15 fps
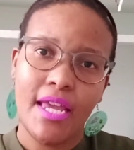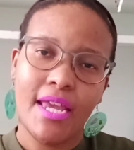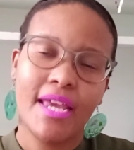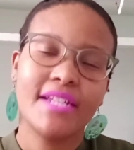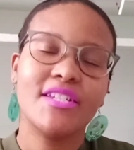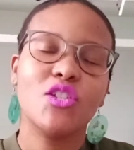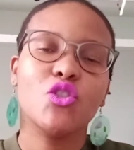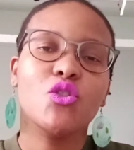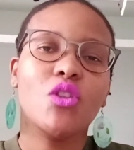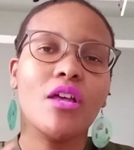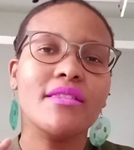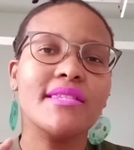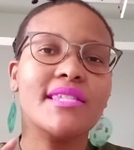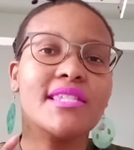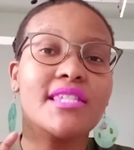it is
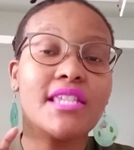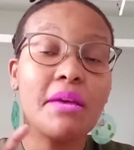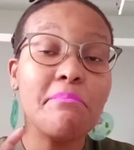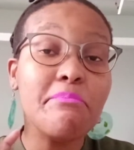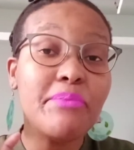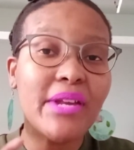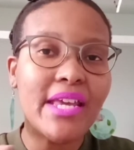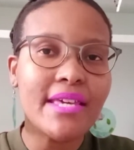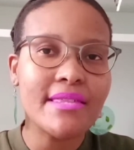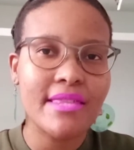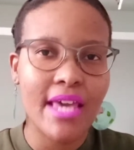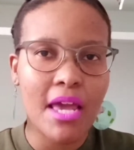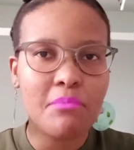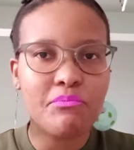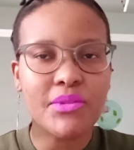not
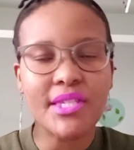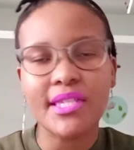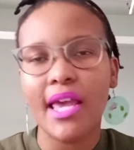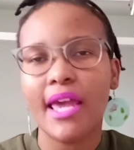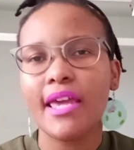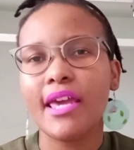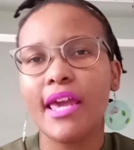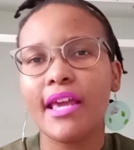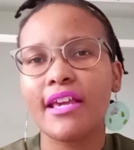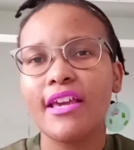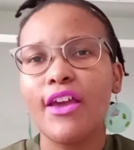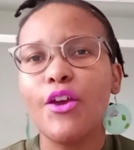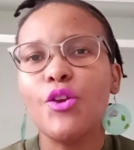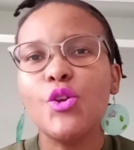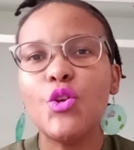simply them saying,